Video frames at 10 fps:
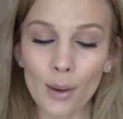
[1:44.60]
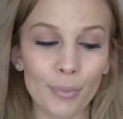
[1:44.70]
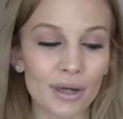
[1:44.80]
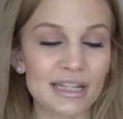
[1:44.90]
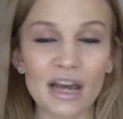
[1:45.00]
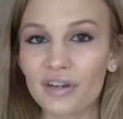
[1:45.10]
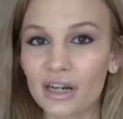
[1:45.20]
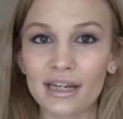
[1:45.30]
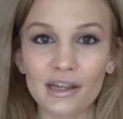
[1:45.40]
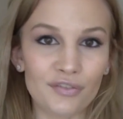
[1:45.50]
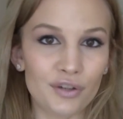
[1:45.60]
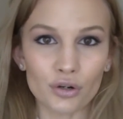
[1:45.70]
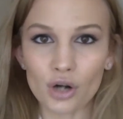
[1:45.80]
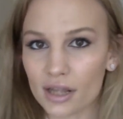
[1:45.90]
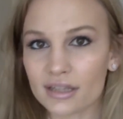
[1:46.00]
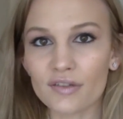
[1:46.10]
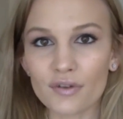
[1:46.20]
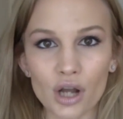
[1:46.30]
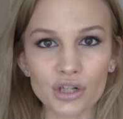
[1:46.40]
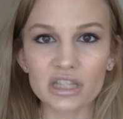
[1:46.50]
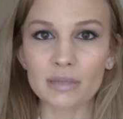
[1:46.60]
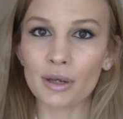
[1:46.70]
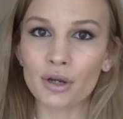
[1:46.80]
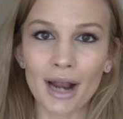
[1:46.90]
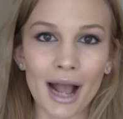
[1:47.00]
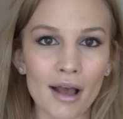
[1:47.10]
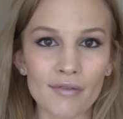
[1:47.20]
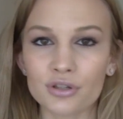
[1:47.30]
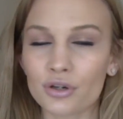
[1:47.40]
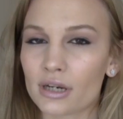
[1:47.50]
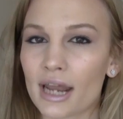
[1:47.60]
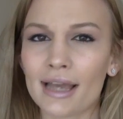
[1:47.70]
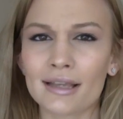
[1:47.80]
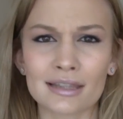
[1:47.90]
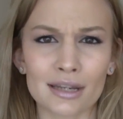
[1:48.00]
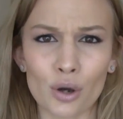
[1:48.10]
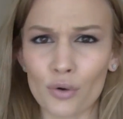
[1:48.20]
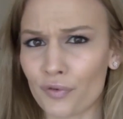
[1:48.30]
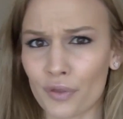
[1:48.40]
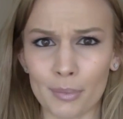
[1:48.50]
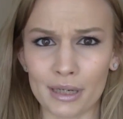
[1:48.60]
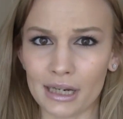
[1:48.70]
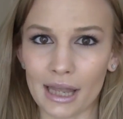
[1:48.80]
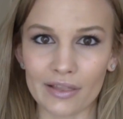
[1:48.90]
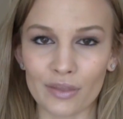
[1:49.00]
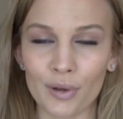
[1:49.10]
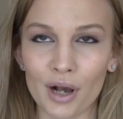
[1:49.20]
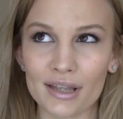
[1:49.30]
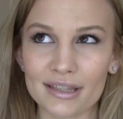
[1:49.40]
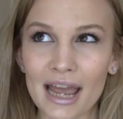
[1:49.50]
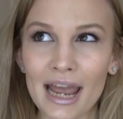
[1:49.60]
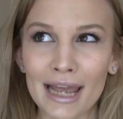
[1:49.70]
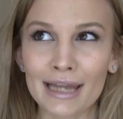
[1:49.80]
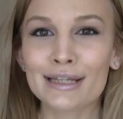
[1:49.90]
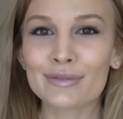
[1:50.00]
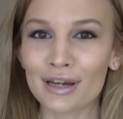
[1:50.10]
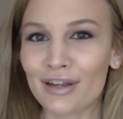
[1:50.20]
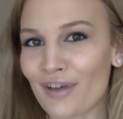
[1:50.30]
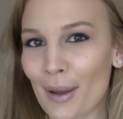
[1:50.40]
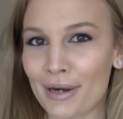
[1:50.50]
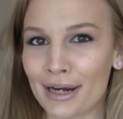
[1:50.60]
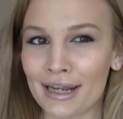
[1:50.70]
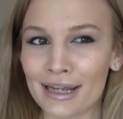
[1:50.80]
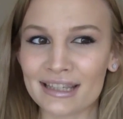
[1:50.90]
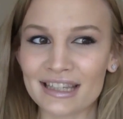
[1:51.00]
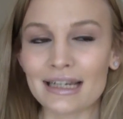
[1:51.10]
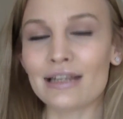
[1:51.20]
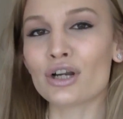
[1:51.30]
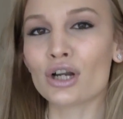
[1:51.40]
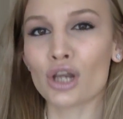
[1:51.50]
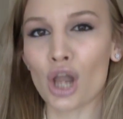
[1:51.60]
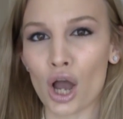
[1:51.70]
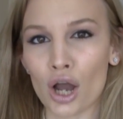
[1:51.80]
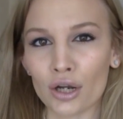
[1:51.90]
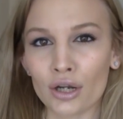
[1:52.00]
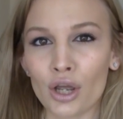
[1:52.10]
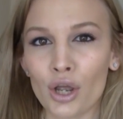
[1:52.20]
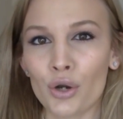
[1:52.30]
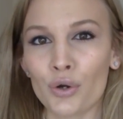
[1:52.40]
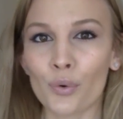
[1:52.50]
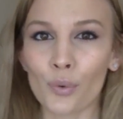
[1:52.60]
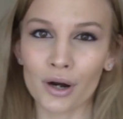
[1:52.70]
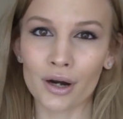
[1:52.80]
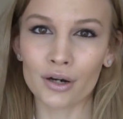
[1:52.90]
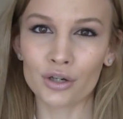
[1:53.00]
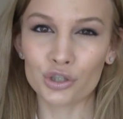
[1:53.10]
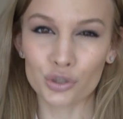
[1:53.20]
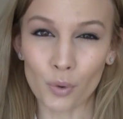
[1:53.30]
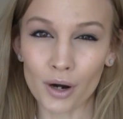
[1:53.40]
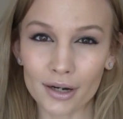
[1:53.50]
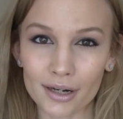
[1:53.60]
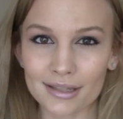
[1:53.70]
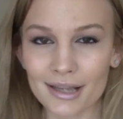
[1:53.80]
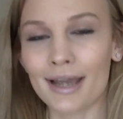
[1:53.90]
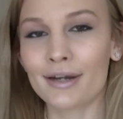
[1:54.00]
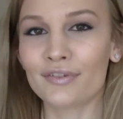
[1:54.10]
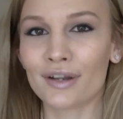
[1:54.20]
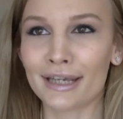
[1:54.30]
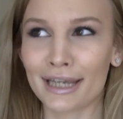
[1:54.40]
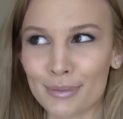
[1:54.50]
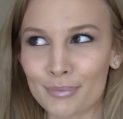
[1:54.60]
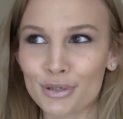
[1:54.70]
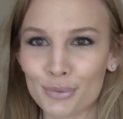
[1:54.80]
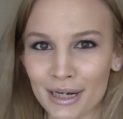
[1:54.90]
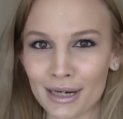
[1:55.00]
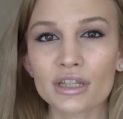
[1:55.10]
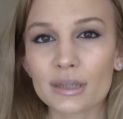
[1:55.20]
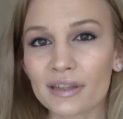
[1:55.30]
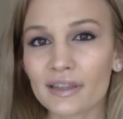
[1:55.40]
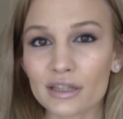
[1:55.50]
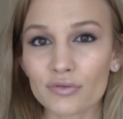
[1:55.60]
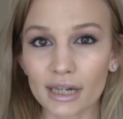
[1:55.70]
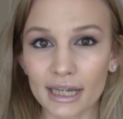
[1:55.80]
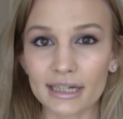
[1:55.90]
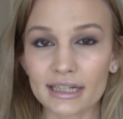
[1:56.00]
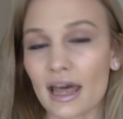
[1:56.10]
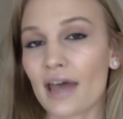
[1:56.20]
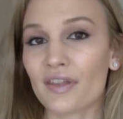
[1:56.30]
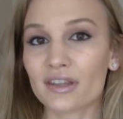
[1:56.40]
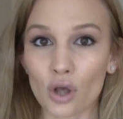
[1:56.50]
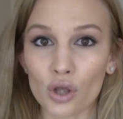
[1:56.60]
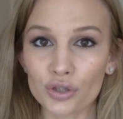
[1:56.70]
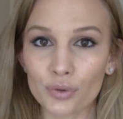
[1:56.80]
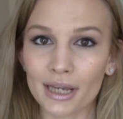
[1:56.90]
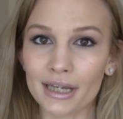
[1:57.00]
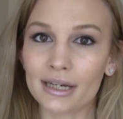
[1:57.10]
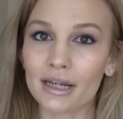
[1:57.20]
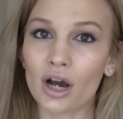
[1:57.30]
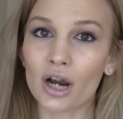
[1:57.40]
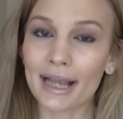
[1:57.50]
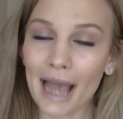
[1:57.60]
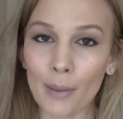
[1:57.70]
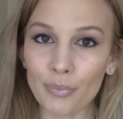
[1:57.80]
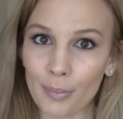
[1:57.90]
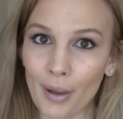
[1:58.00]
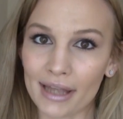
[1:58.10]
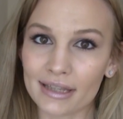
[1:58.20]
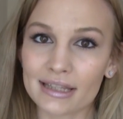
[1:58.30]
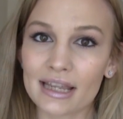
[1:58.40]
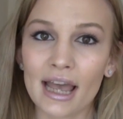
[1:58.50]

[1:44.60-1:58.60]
But definitely if you're not self-conscious about your calves or your legs, then go for the midi-length because it is really feminine. It's neither long nor short. It's kind of like in between. Something that's related to that that's also in are capri pants.